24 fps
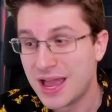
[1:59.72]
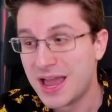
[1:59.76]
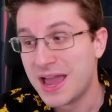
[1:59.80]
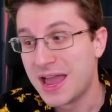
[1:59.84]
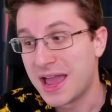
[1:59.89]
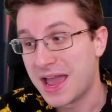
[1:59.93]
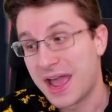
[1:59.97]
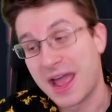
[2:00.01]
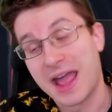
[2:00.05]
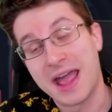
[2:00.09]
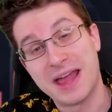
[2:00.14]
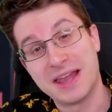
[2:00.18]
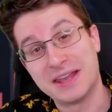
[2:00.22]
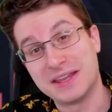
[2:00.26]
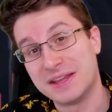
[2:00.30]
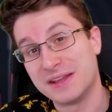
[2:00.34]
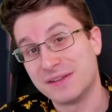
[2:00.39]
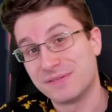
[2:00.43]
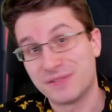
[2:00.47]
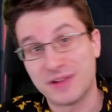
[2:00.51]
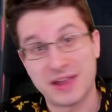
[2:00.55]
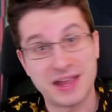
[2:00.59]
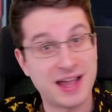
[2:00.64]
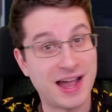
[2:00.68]
And
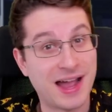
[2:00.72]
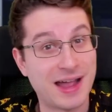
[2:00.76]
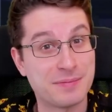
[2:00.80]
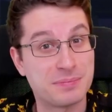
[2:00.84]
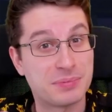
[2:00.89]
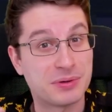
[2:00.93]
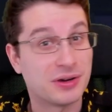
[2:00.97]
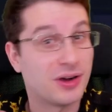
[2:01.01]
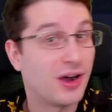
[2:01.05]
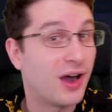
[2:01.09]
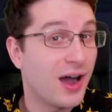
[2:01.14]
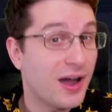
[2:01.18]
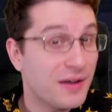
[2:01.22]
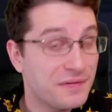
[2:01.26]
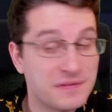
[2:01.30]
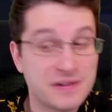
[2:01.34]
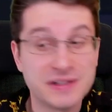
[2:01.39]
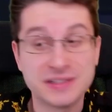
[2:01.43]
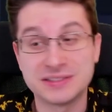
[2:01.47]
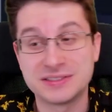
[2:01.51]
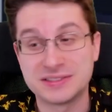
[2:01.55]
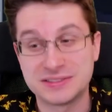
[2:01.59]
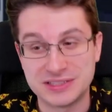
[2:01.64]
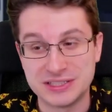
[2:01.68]
if a hyper
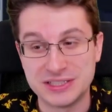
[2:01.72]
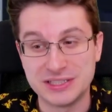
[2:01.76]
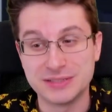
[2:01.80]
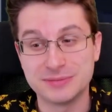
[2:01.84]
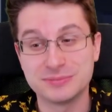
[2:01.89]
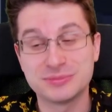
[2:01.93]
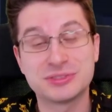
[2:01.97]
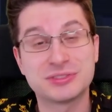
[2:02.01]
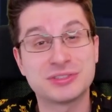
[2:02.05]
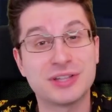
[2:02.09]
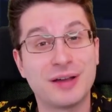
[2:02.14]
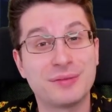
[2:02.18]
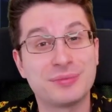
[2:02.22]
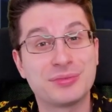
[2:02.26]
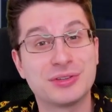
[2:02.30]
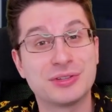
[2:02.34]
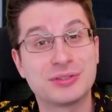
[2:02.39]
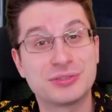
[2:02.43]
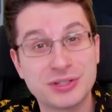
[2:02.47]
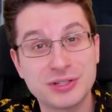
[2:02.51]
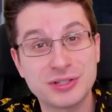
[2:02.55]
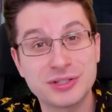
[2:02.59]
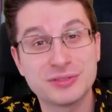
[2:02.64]
offense team stops the Trick Room